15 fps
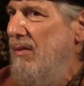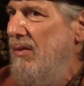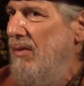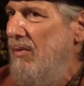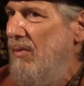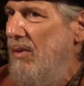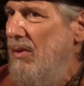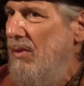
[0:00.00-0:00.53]

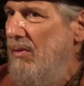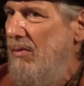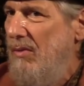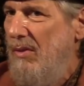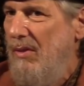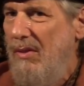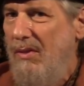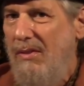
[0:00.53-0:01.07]
your
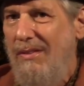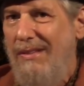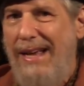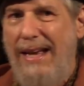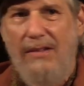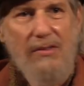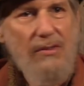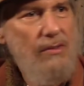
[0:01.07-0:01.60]
own
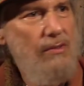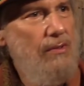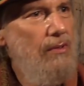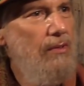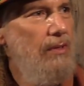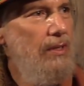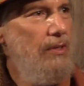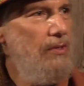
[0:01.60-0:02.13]

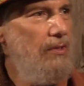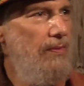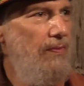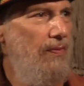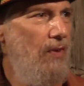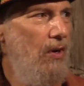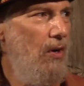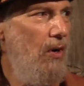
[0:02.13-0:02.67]
disastrous
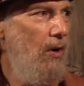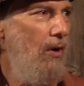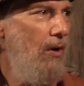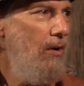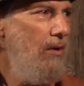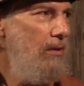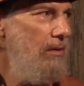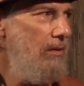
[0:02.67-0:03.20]

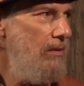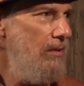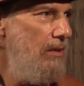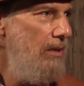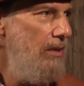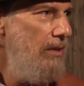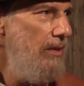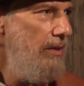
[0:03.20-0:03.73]
fall
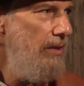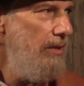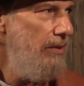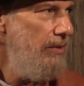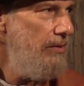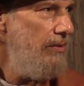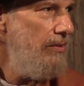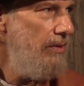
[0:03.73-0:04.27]

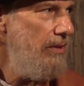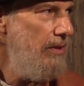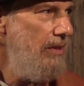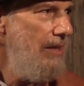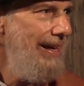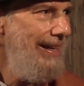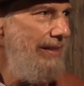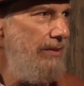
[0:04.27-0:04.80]
into the
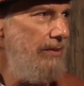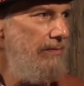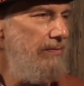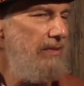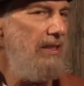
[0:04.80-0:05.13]
night of